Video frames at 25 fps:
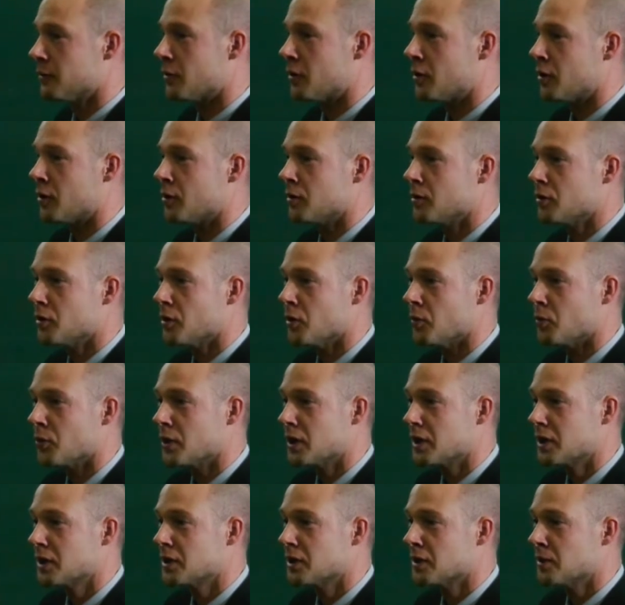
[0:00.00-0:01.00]
for a
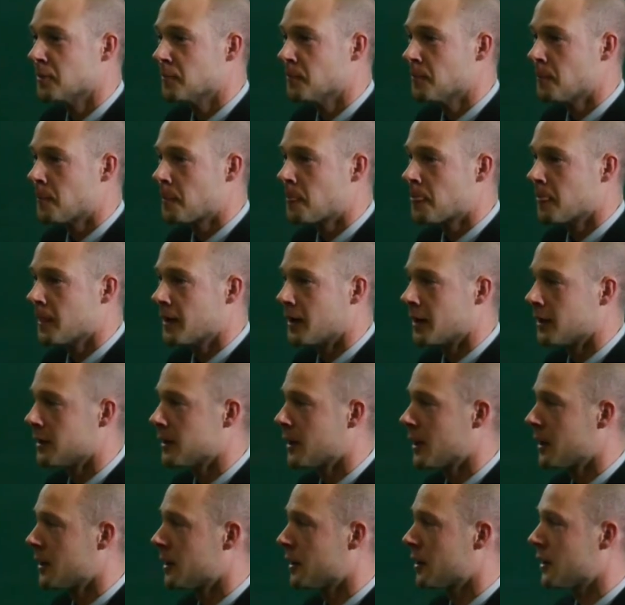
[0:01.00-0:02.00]
week, and
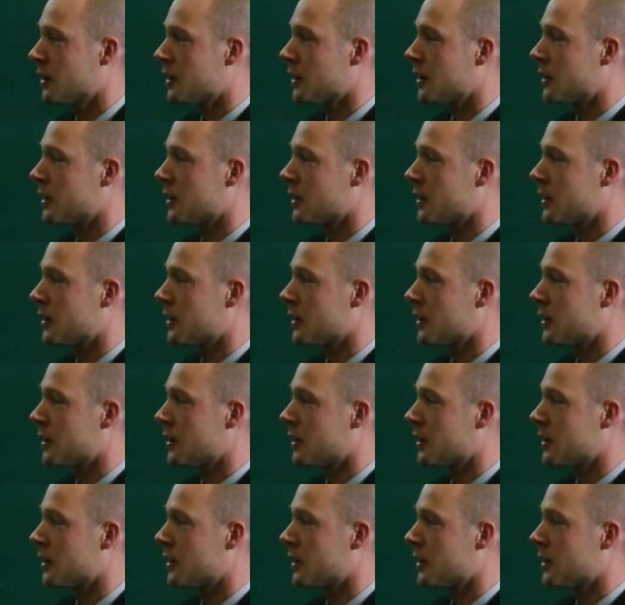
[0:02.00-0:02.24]
then